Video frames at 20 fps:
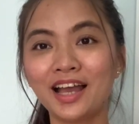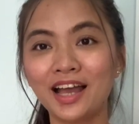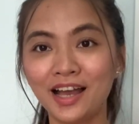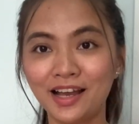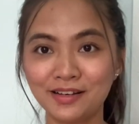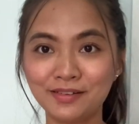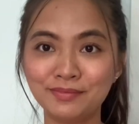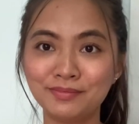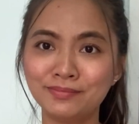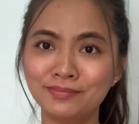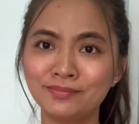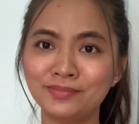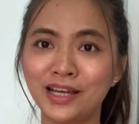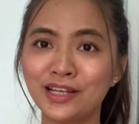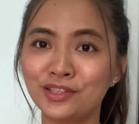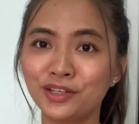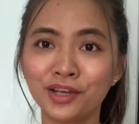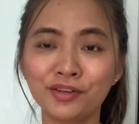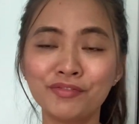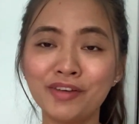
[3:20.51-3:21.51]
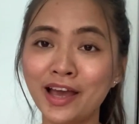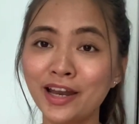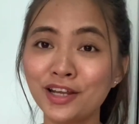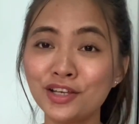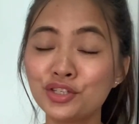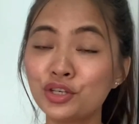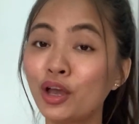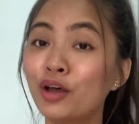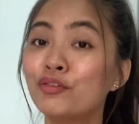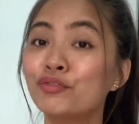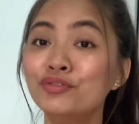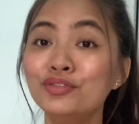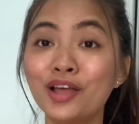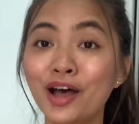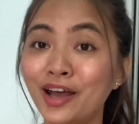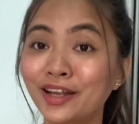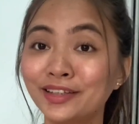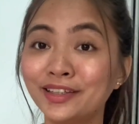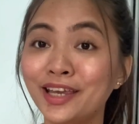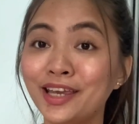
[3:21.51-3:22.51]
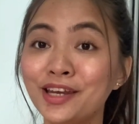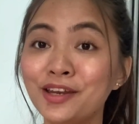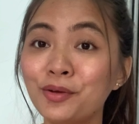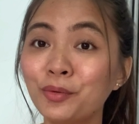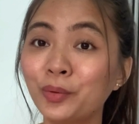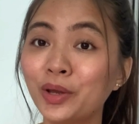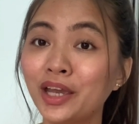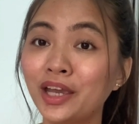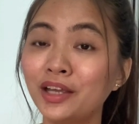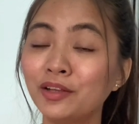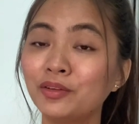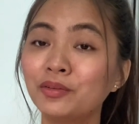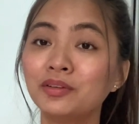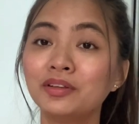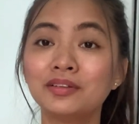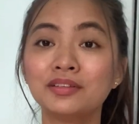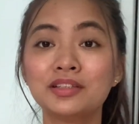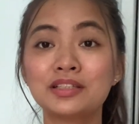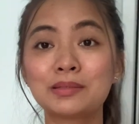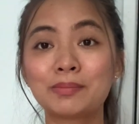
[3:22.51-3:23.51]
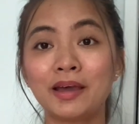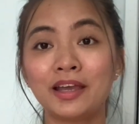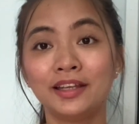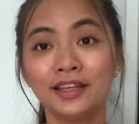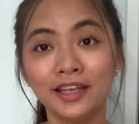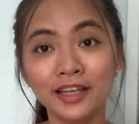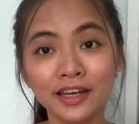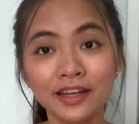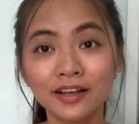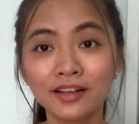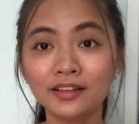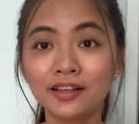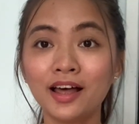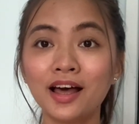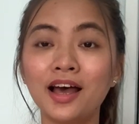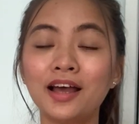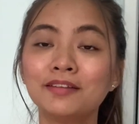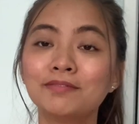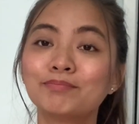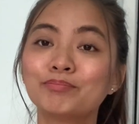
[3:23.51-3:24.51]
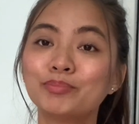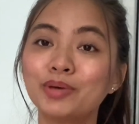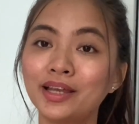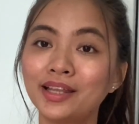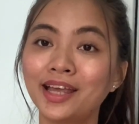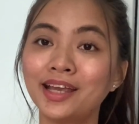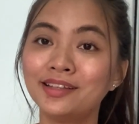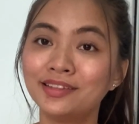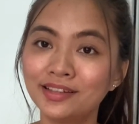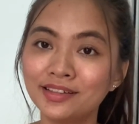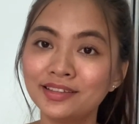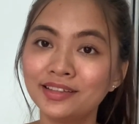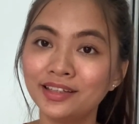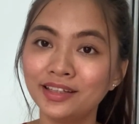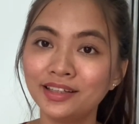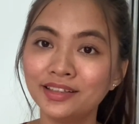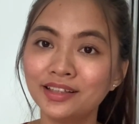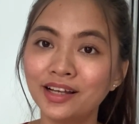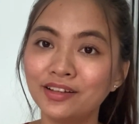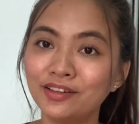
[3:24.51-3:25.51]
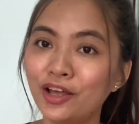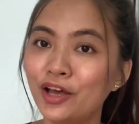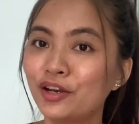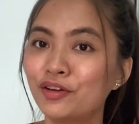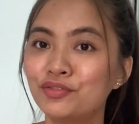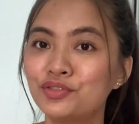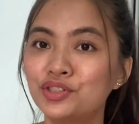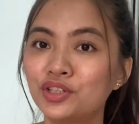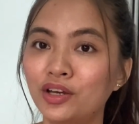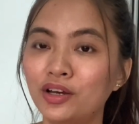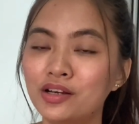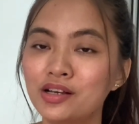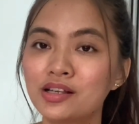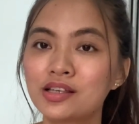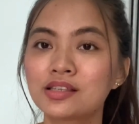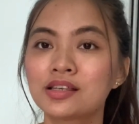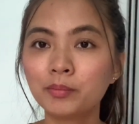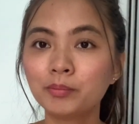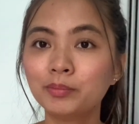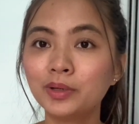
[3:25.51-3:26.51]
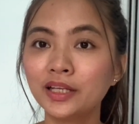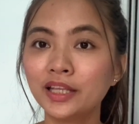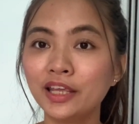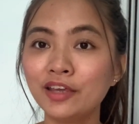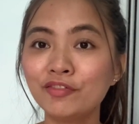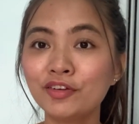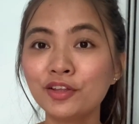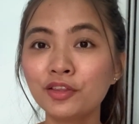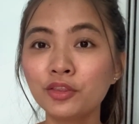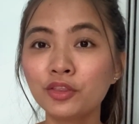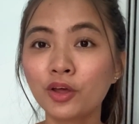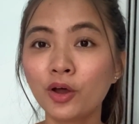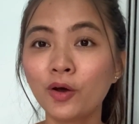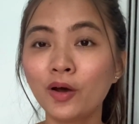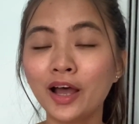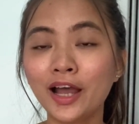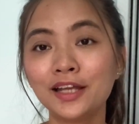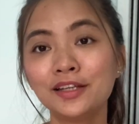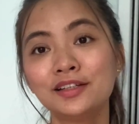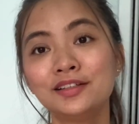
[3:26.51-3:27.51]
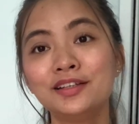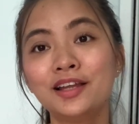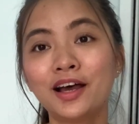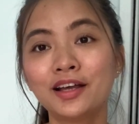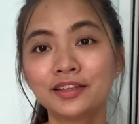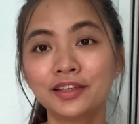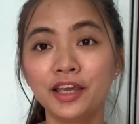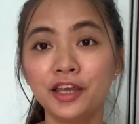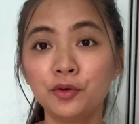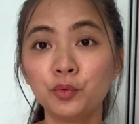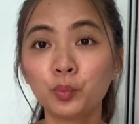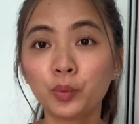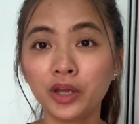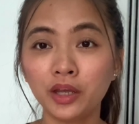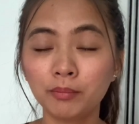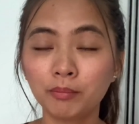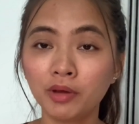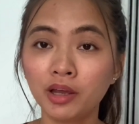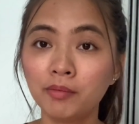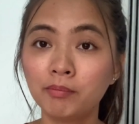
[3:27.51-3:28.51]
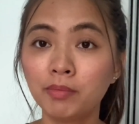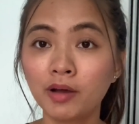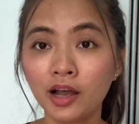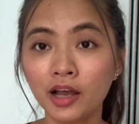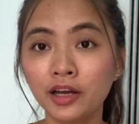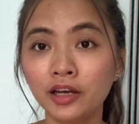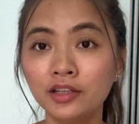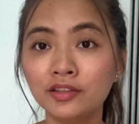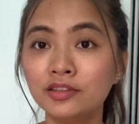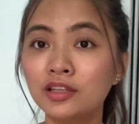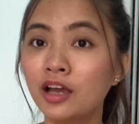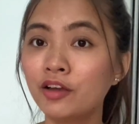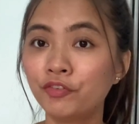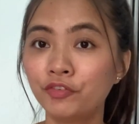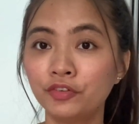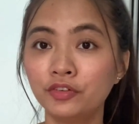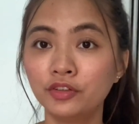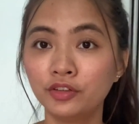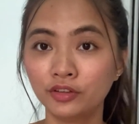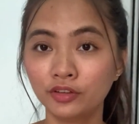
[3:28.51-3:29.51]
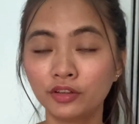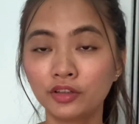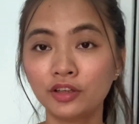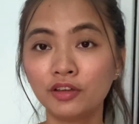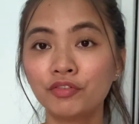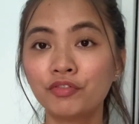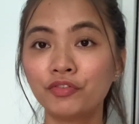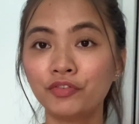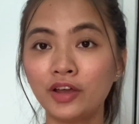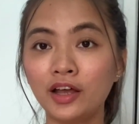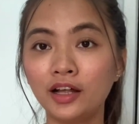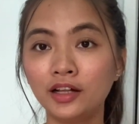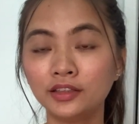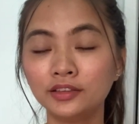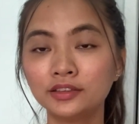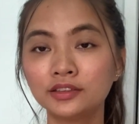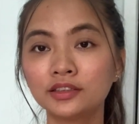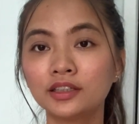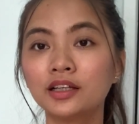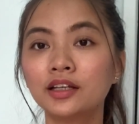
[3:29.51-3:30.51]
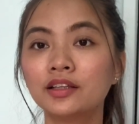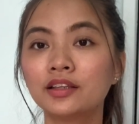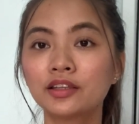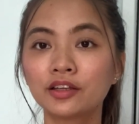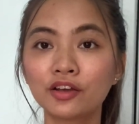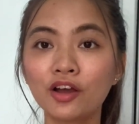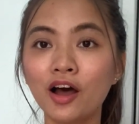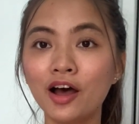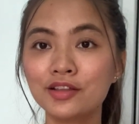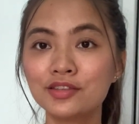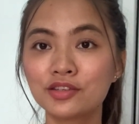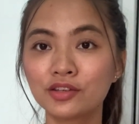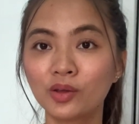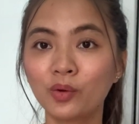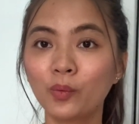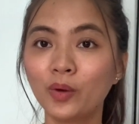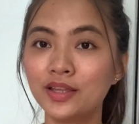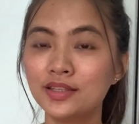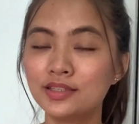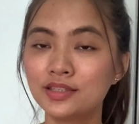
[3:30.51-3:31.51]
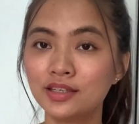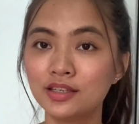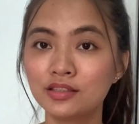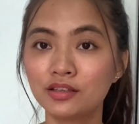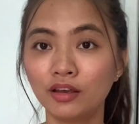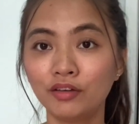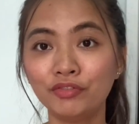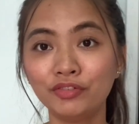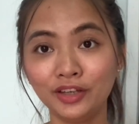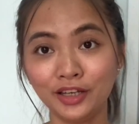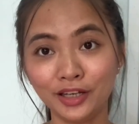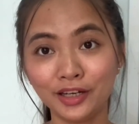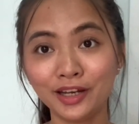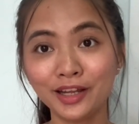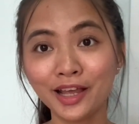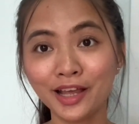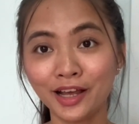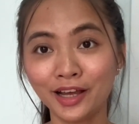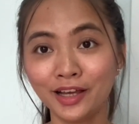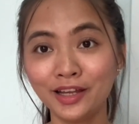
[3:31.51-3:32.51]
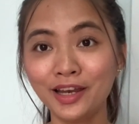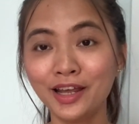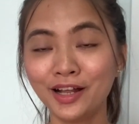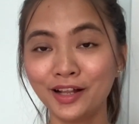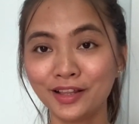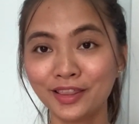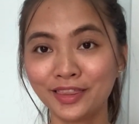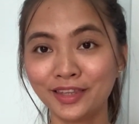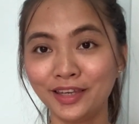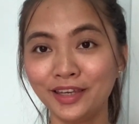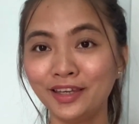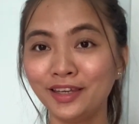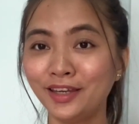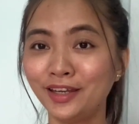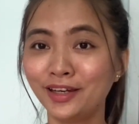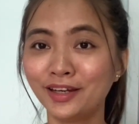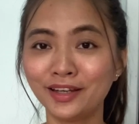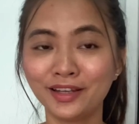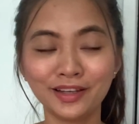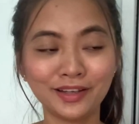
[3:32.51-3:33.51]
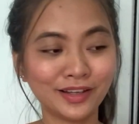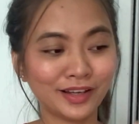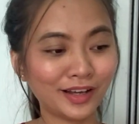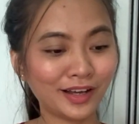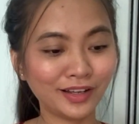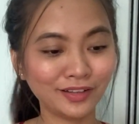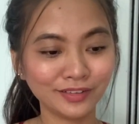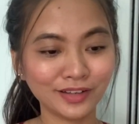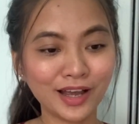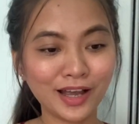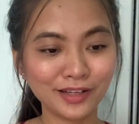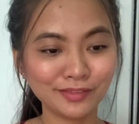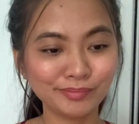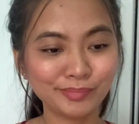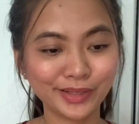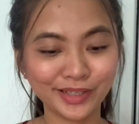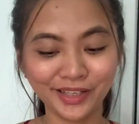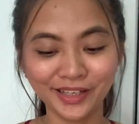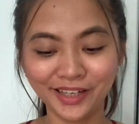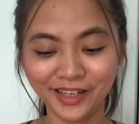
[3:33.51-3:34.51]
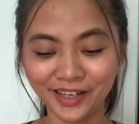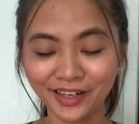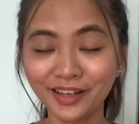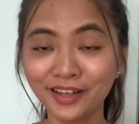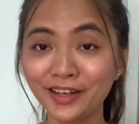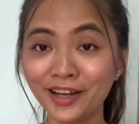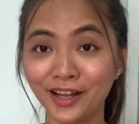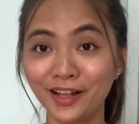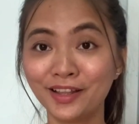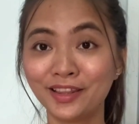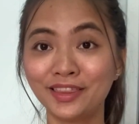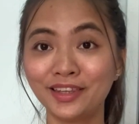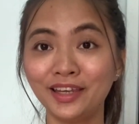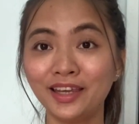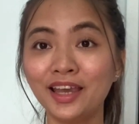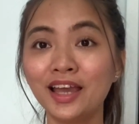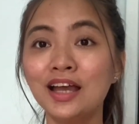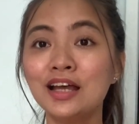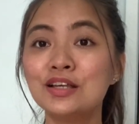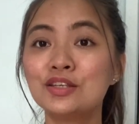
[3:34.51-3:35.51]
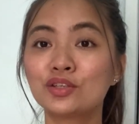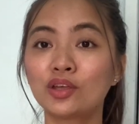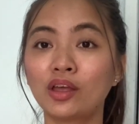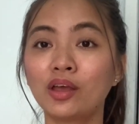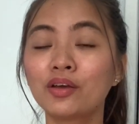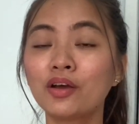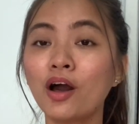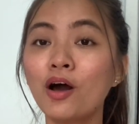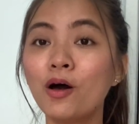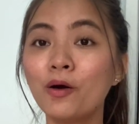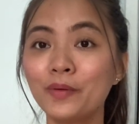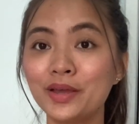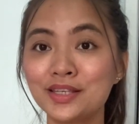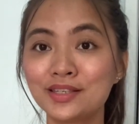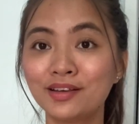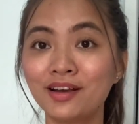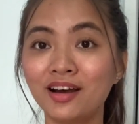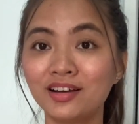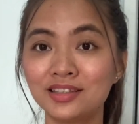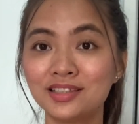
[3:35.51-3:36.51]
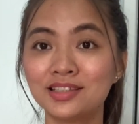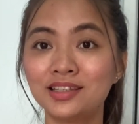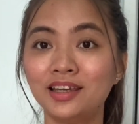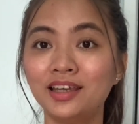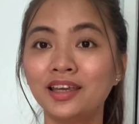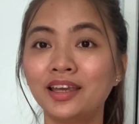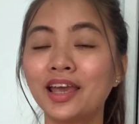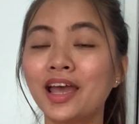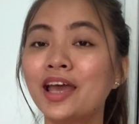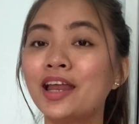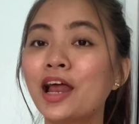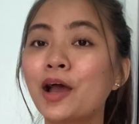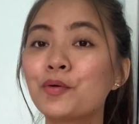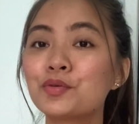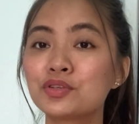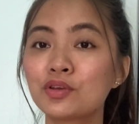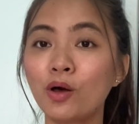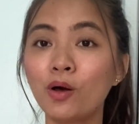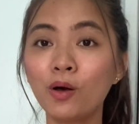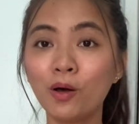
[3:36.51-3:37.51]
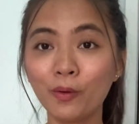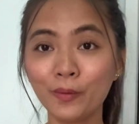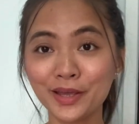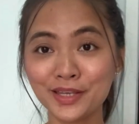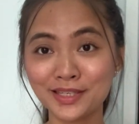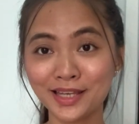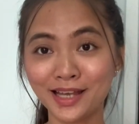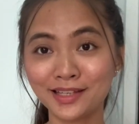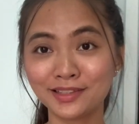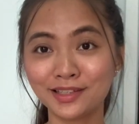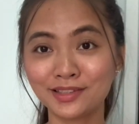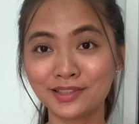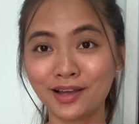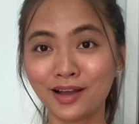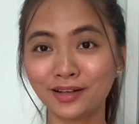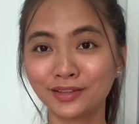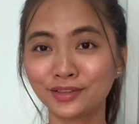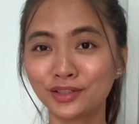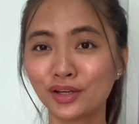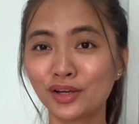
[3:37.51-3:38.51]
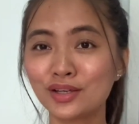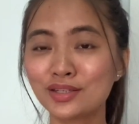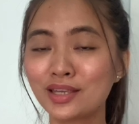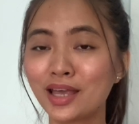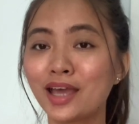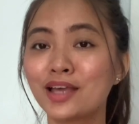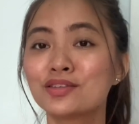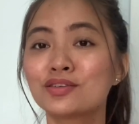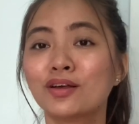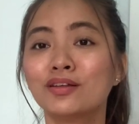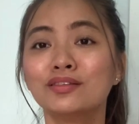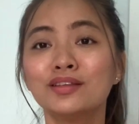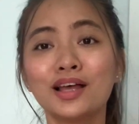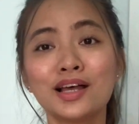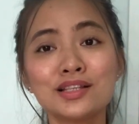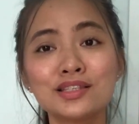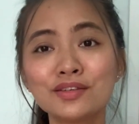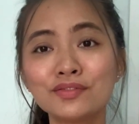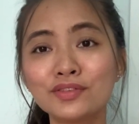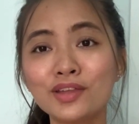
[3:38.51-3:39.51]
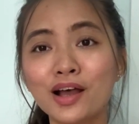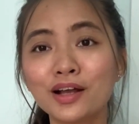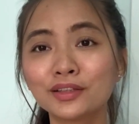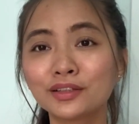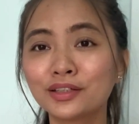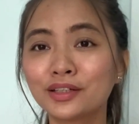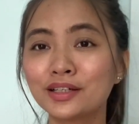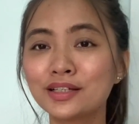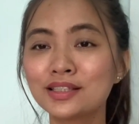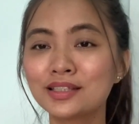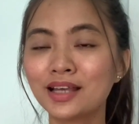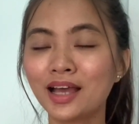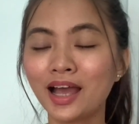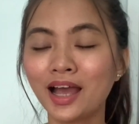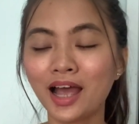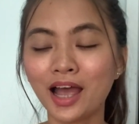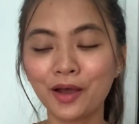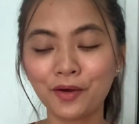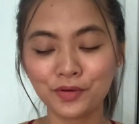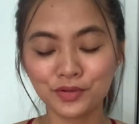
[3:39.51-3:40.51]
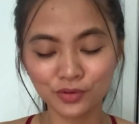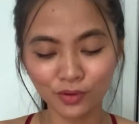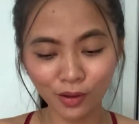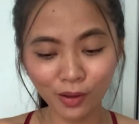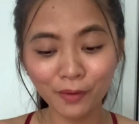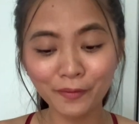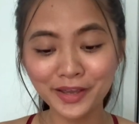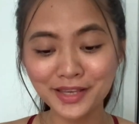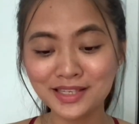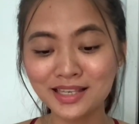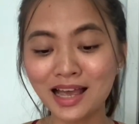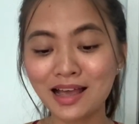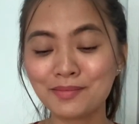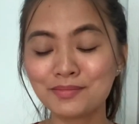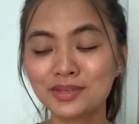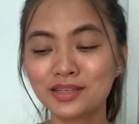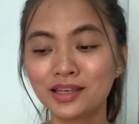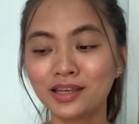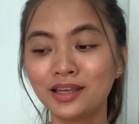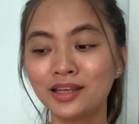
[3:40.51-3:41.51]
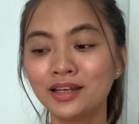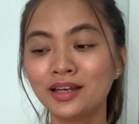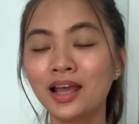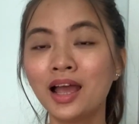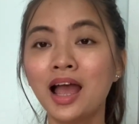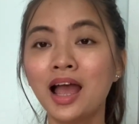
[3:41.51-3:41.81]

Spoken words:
I took advantage of not gaining weight despite eating a lot, but I did eat a lot of junk. But even though I did not gain weight, my body definitely felt the consequences of eating unhealthy, eating a lot but eating unhealthy. So I always got sick, and I was always at the doctors. I saw lots of doctors. I was always absent.